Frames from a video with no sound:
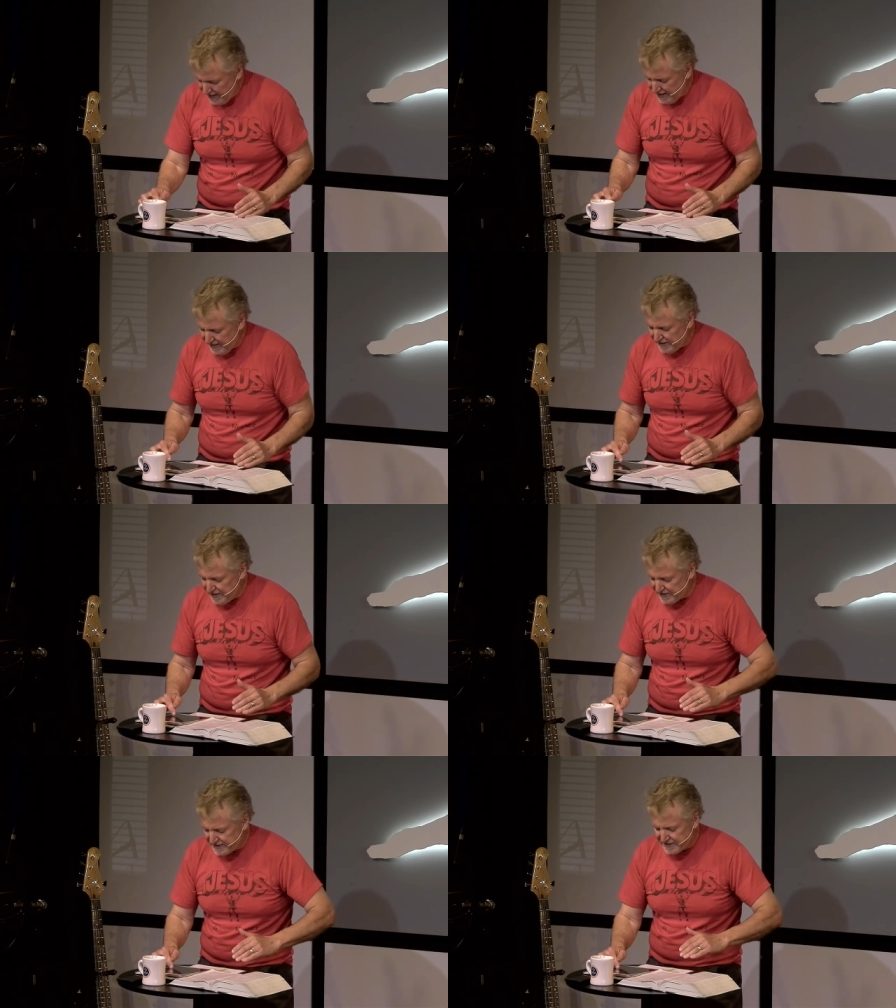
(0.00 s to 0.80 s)
in
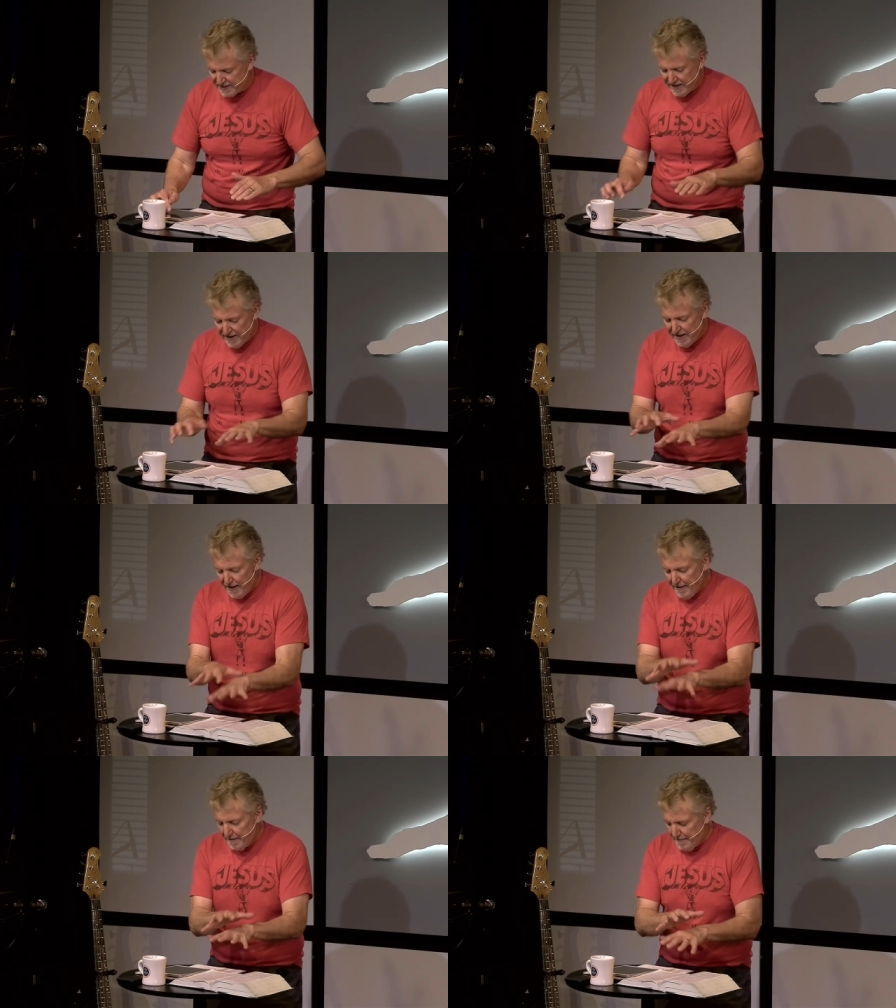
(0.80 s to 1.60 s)
this,
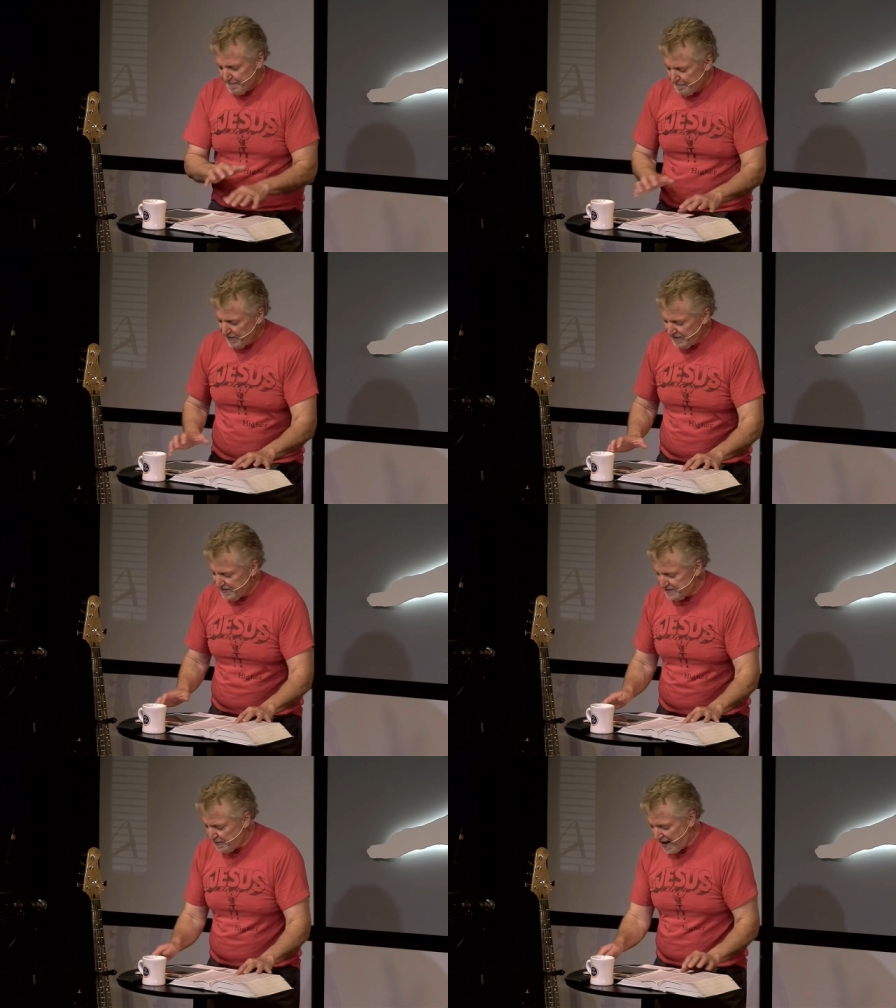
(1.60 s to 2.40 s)
in
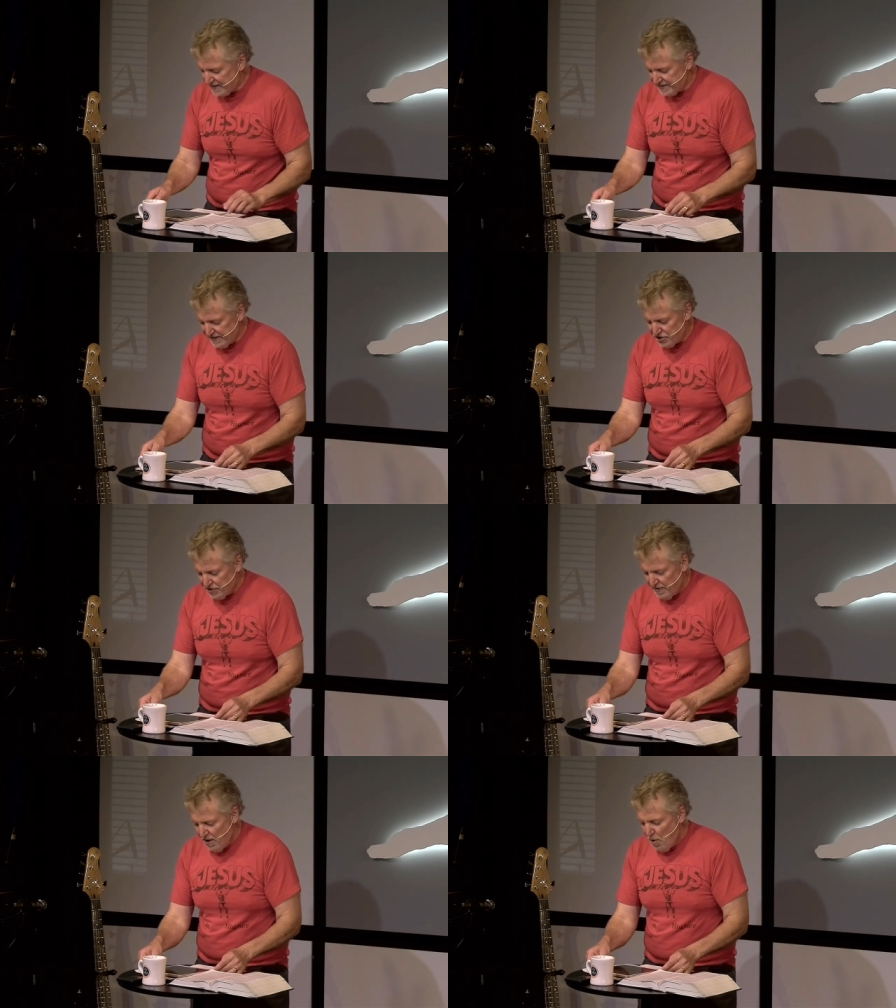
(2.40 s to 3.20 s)
this passage
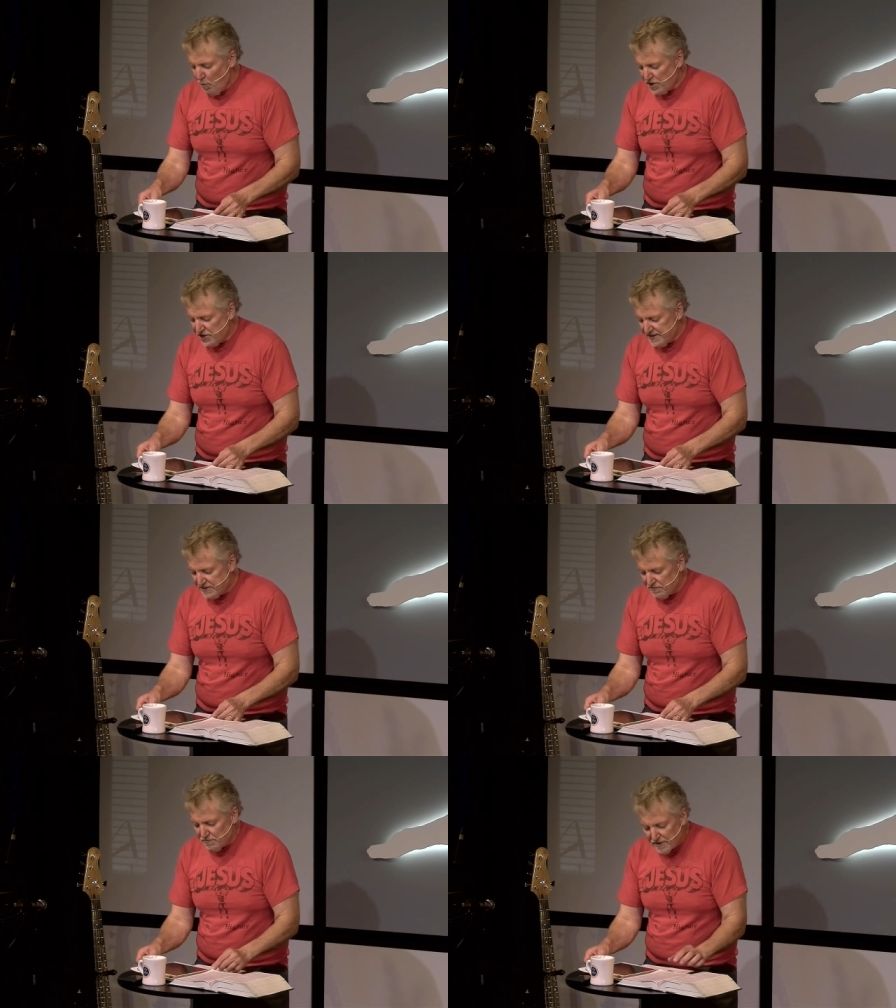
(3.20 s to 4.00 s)
which
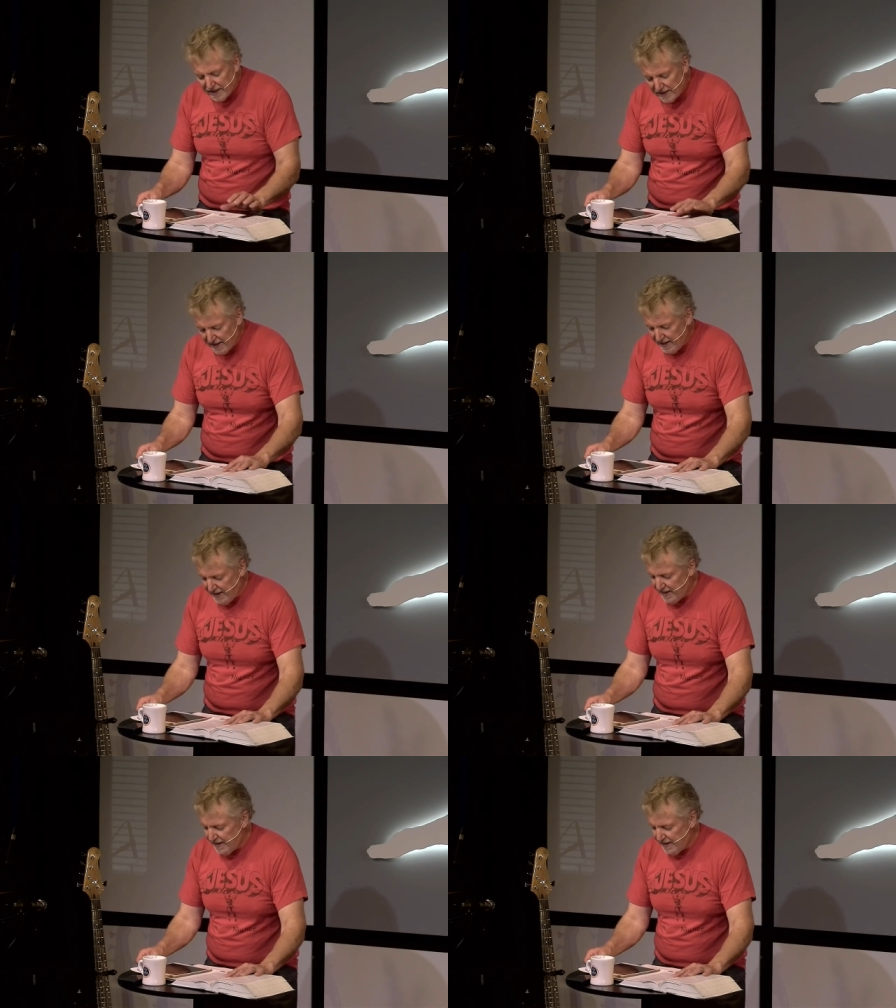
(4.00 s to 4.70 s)
is really